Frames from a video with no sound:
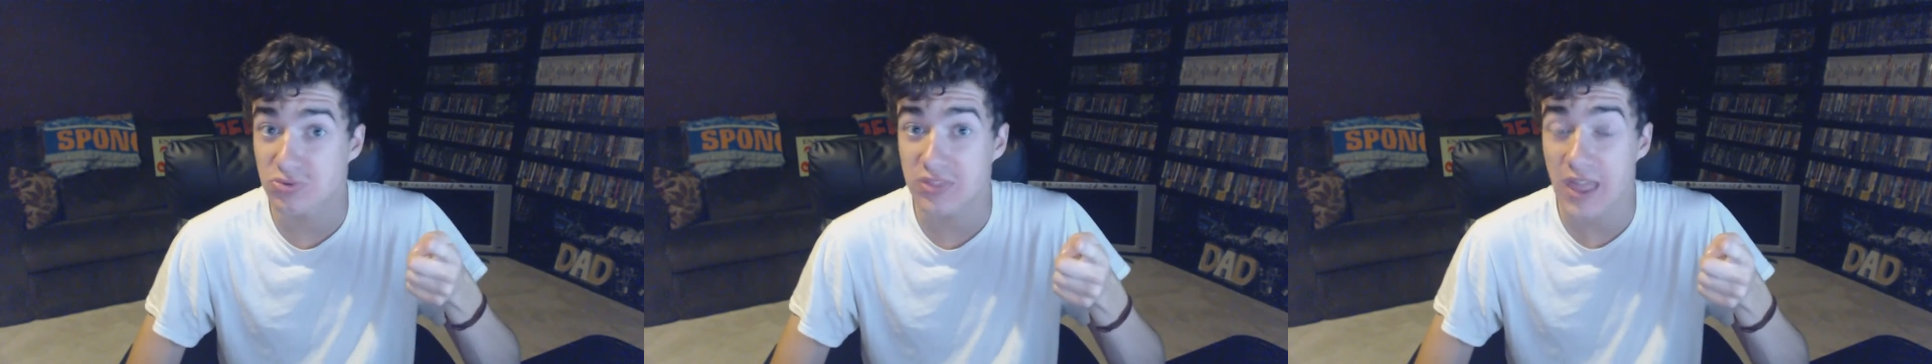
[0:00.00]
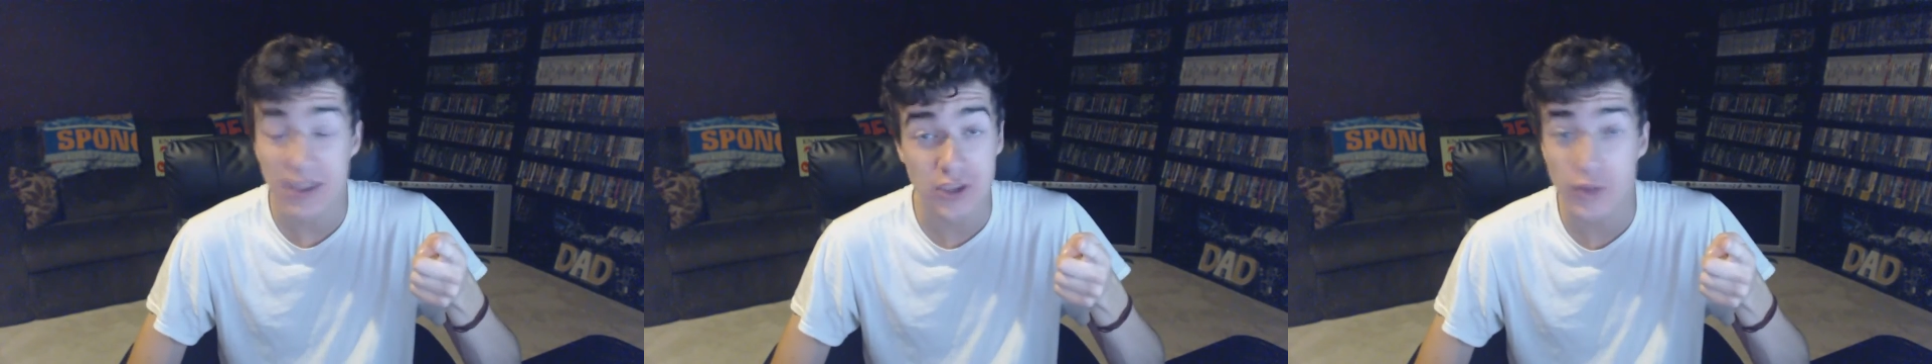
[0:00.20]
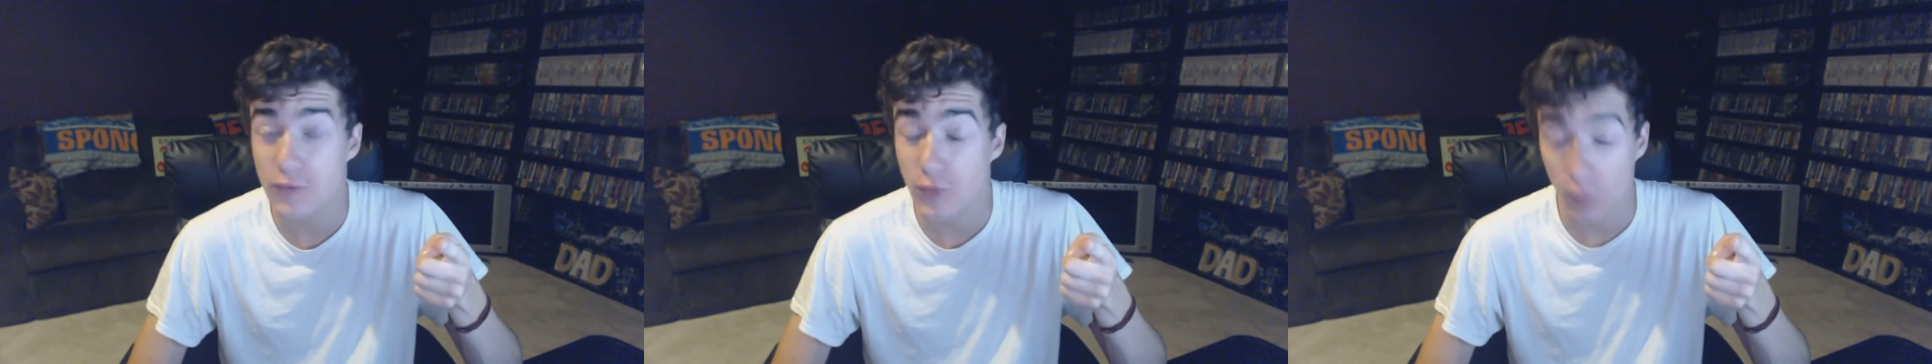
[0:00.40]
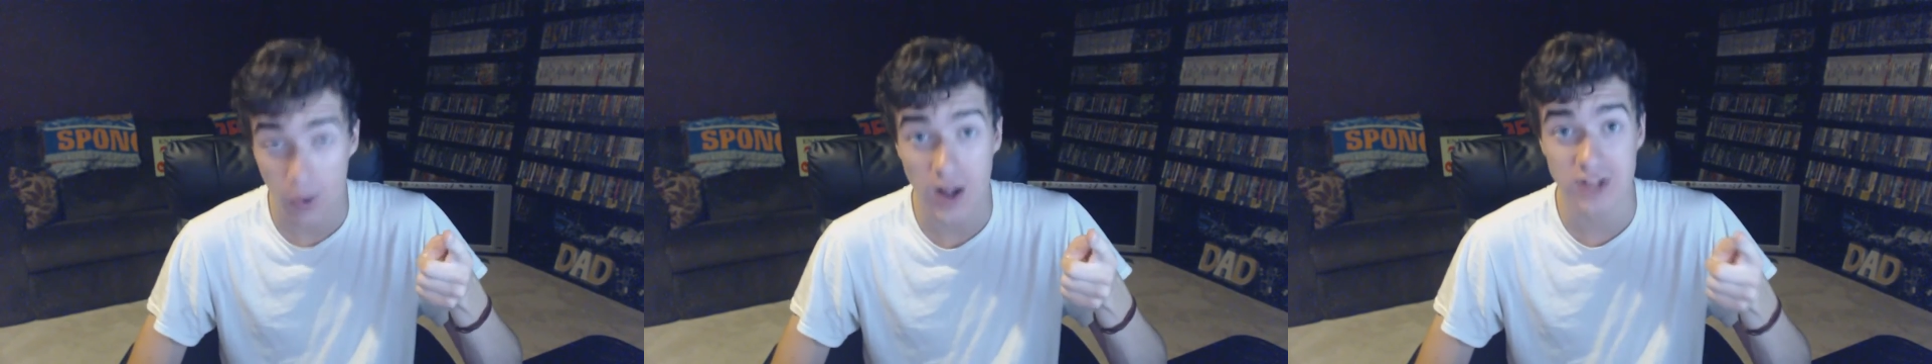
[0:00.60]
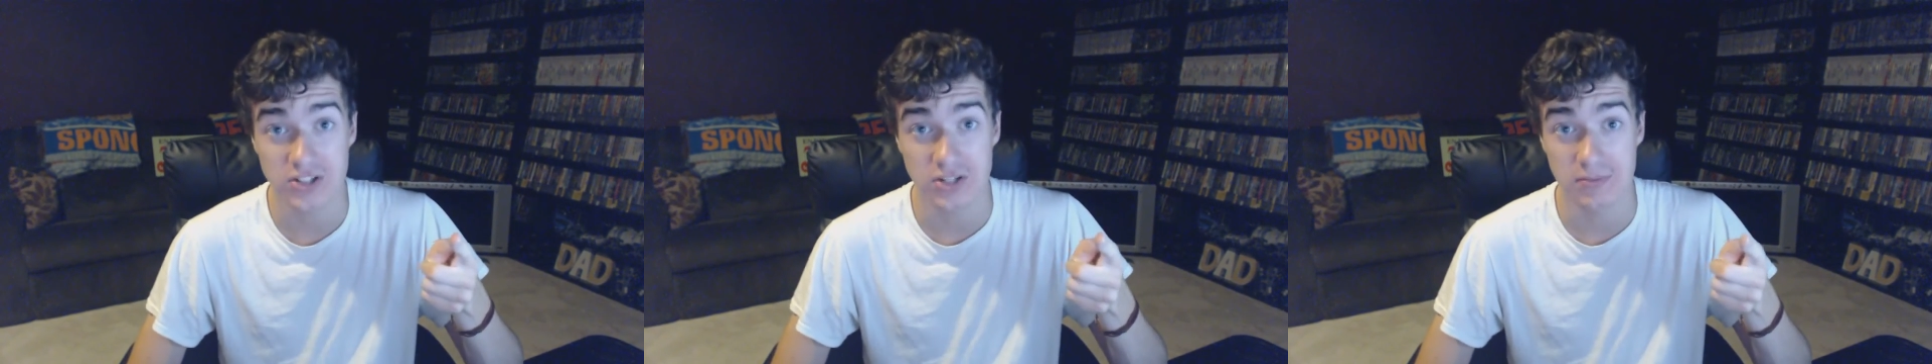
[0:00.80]
thank you for
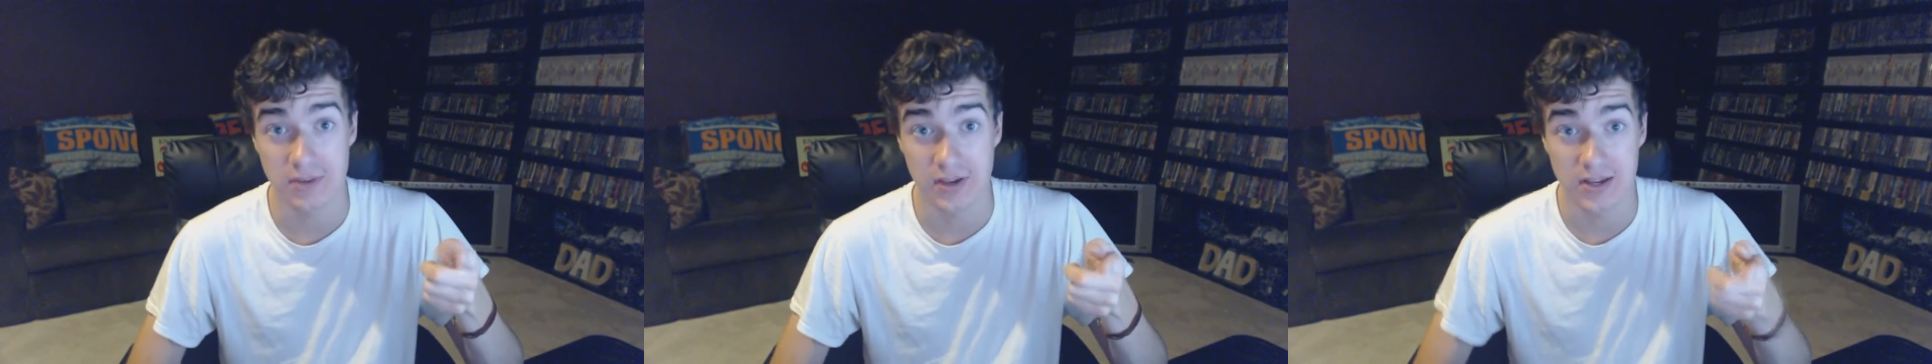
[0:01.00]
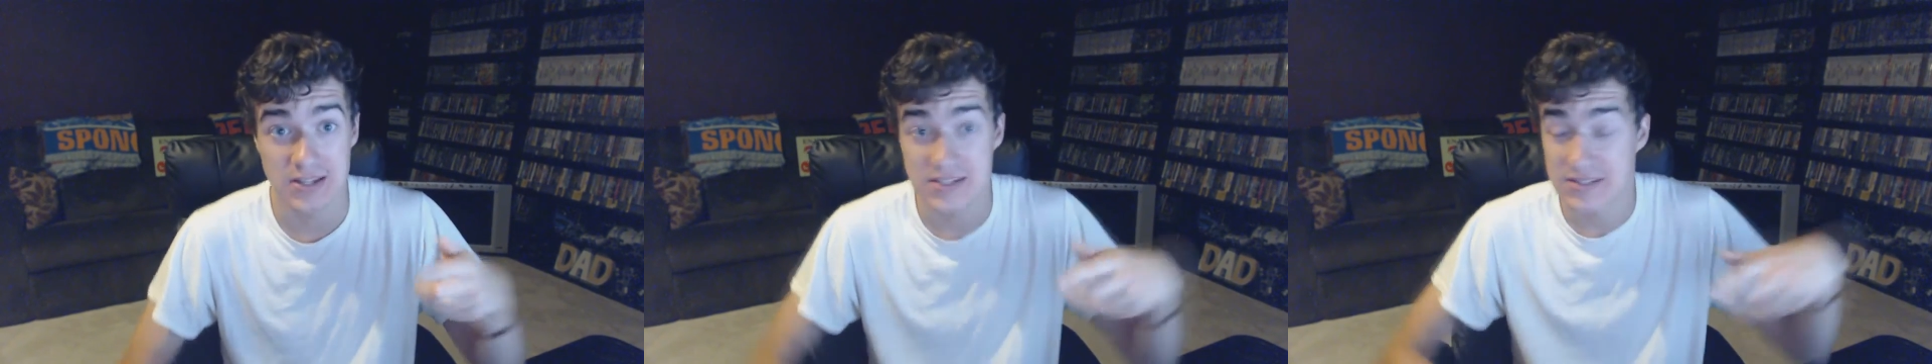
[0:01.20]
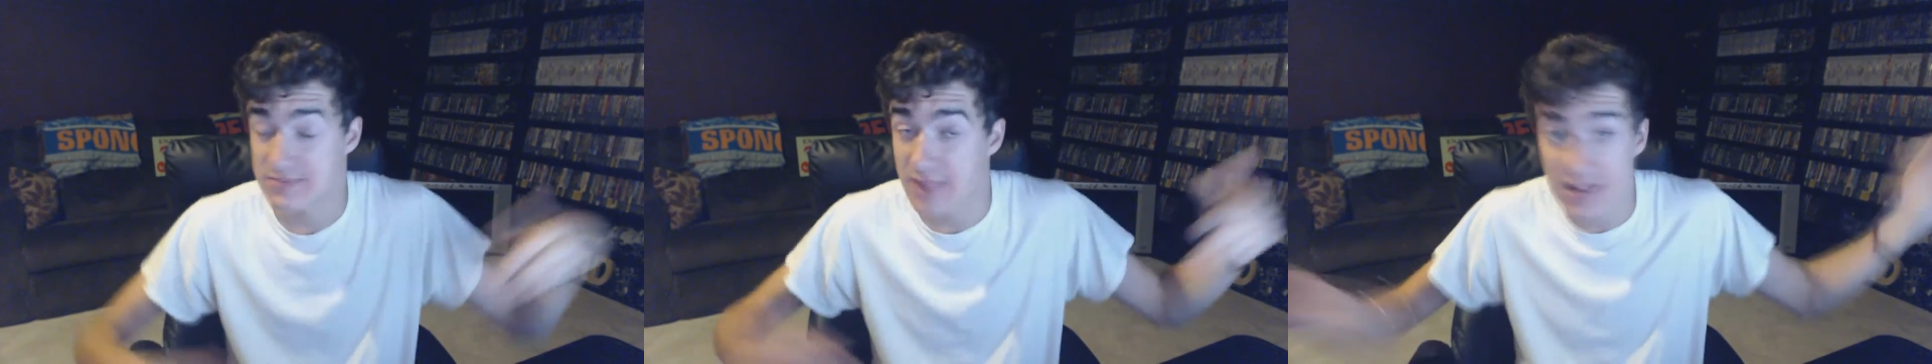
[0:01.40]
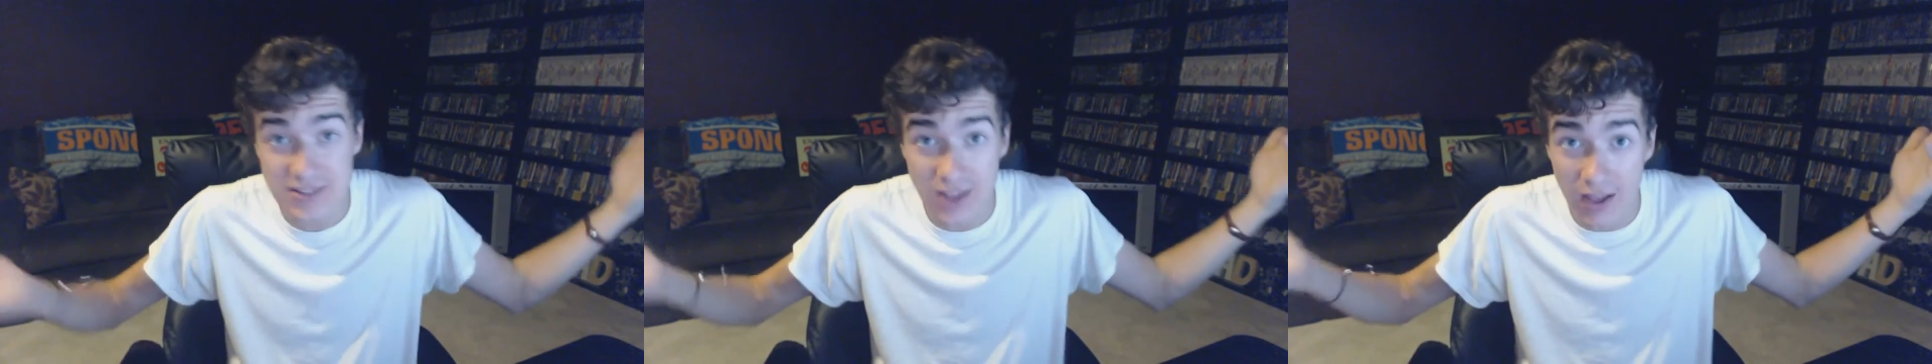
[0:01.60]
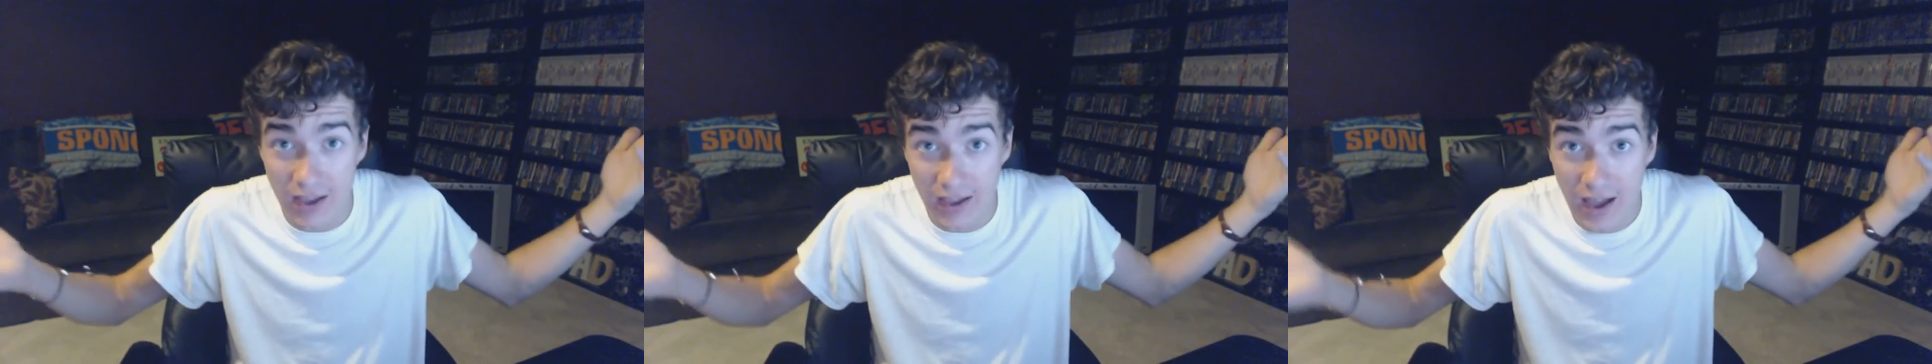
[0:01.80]
watching, because
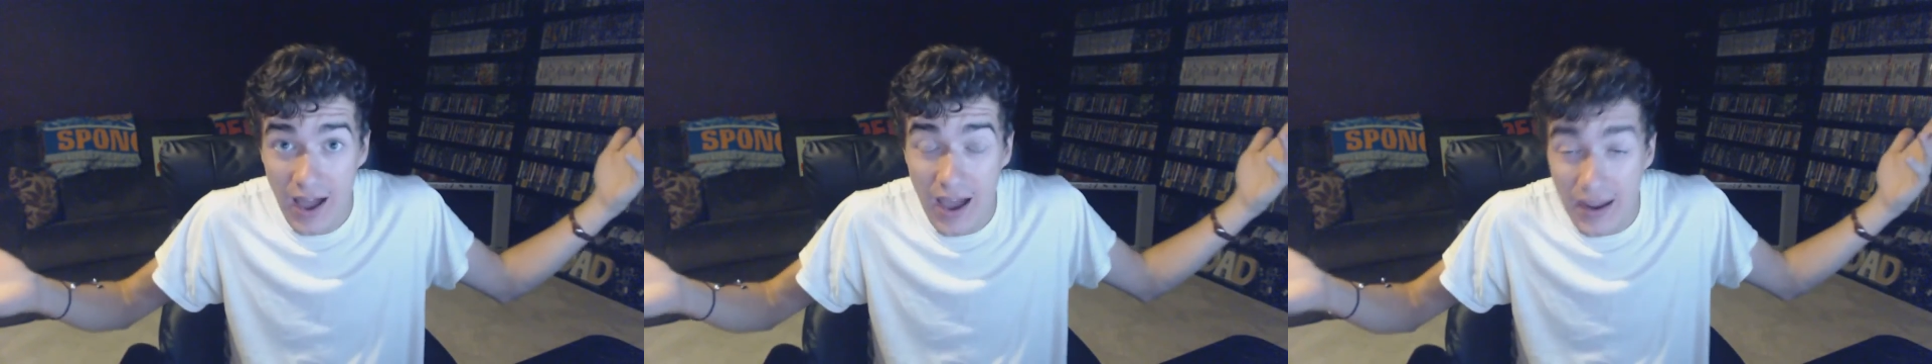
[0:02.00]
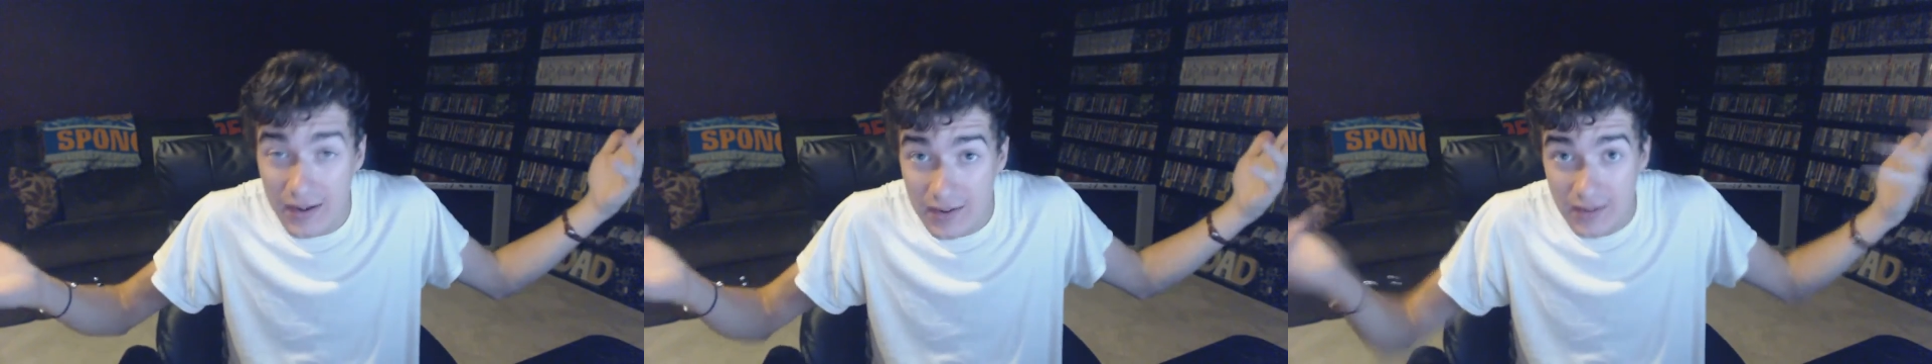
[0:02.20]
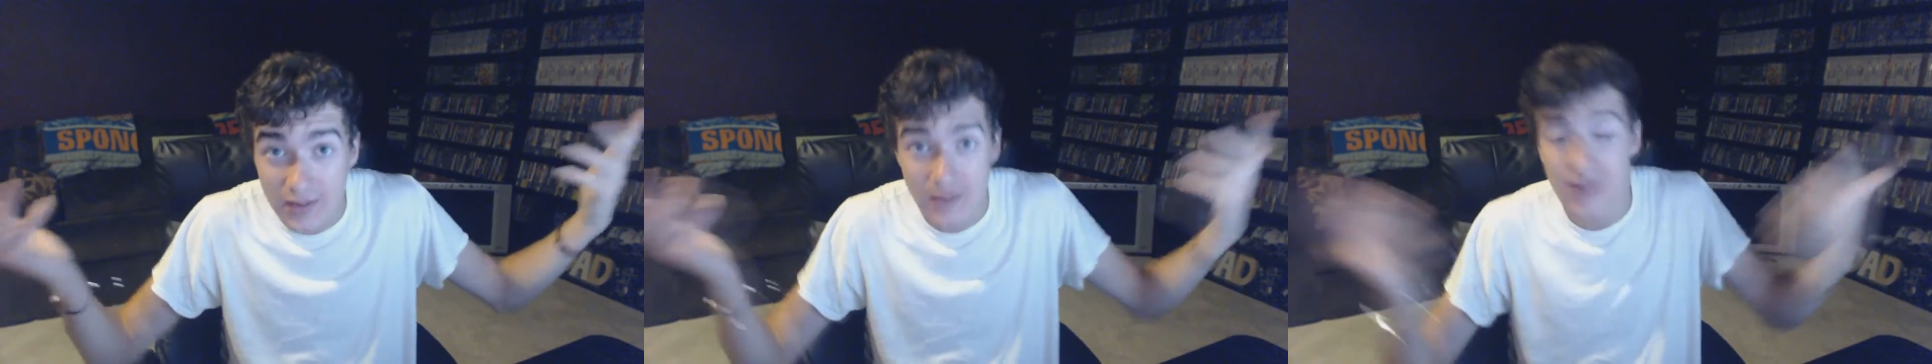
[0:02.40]
that's all I got.